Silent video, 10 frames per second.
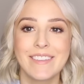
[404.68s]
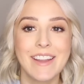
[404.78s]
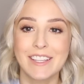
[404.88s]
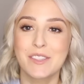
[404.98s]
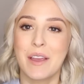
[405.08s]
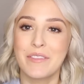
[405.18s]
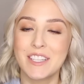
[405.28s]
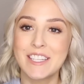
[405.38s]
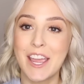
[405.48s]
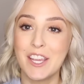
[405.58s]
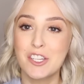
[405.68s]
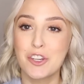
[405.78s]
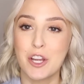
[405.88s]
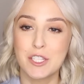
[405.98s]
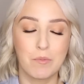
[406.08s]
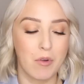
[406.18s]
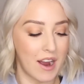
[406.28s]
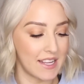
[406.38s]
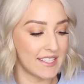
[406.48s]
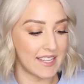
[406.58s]
Next we have the t-shirt
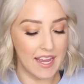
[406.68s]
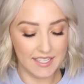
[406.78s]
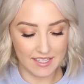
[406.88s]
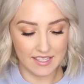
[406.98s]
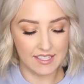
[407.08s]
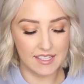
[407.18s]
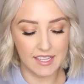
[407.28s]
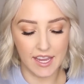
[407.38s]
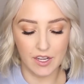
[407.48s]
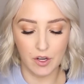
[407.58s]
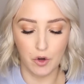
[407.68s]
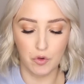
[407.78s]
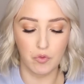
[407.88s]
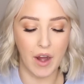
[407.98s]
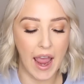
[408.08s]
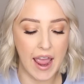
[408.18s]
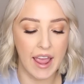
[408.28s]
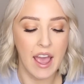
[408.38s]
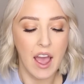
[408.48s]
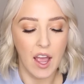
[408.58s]
bra set. This is in
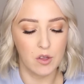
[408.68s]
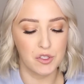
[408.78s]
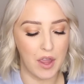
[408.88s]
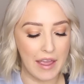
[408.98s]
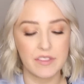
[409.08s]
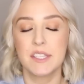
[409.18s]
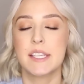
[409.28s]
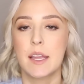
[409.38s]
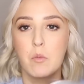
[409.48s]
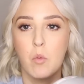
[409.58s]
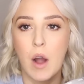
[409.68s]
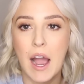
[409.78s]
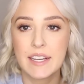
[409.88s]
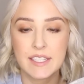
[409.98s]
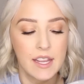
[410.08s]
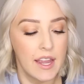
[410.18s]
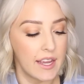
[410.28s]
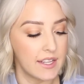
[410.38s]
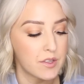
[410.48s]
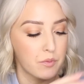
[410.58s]
grey. I also have this in white.
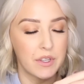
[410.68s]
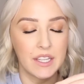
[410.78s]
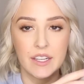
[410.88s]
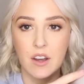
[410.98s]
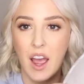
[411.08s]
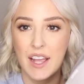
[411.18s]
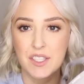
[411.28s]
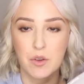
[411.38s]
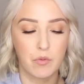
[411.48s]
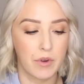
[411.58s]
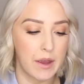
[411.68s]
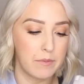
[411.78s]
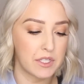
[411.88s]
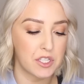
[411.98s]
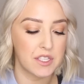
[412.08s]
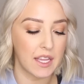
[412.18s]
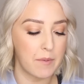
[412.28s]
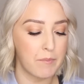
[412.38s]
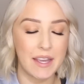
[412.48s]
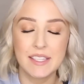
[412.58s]
It's really nice ribbed. It's just like
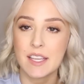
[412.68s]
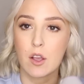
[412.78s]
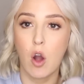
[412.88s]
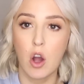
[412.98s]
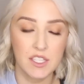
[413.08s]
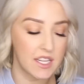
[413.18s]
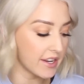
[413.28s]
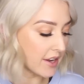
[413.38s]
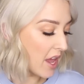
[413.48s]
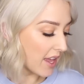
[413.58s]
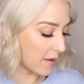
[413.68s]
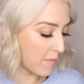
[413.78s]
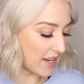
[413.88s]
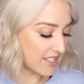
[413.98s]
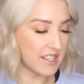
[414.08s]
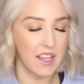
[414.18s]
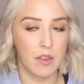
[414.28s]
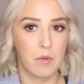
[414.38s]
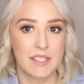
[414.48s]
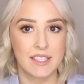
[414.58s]
a basic cotton compared to the
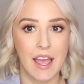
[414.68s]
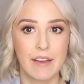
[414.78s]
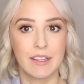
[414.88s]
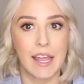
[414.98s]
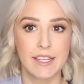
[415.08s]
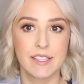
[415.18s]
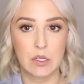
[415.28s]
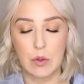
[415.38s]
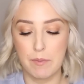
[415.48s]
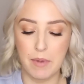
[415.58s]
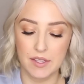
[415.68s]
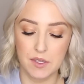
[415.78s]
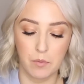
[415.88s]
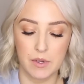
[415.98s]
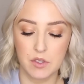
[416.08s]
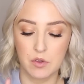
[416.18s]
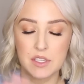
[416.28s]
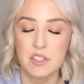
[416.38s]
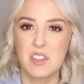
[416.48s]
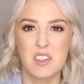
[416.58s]
other ones that have lace and all the bells and
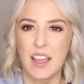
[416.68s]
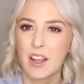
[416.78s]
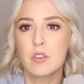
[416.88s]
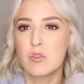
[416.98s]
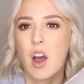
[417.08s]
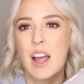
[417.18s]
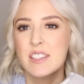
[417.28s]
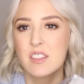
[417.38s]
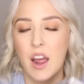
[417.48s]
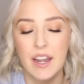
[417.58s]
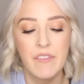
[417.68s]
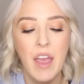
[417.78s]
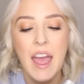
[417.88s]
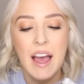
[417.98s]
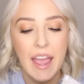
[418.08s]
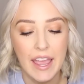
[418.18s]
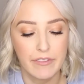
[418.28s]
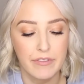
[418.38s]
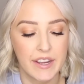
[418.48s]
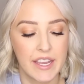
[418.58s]
whistles. This is like a nice kind of
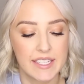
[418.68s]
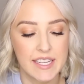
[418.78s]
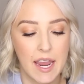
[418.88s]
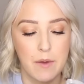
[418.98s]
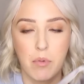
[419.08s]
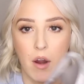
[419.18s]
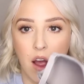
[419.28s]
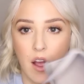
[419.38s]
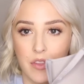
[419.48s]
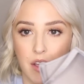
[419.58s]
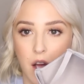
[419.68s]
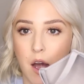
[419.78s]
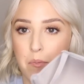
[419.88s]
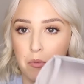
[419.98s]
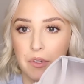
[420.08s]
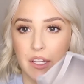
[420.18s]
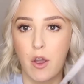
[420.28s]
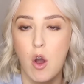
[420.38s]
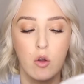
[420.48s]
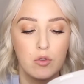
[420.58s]
everyday bra. The cup really
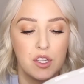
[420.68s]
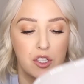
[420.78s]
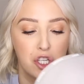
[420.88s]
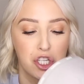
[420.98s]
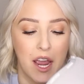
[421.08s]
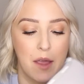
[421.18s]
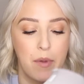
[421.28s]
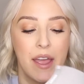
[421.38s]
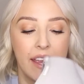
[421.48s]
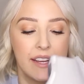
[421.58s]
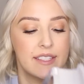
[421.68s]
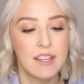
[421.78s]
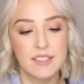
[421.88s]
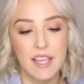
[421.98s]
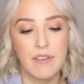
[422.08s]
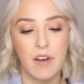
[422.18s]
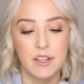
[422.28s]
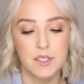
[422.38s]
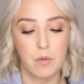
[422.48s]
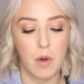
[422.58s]
holds its shape. It does have
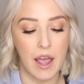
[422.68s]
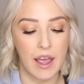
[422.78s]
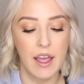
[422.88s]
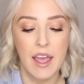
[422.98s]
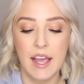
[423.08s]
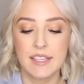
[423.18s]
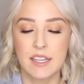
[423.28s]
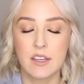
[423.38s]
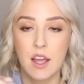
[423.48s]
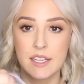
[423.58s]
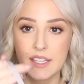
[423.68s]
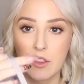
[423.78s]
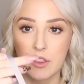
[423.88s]
underwire, has nice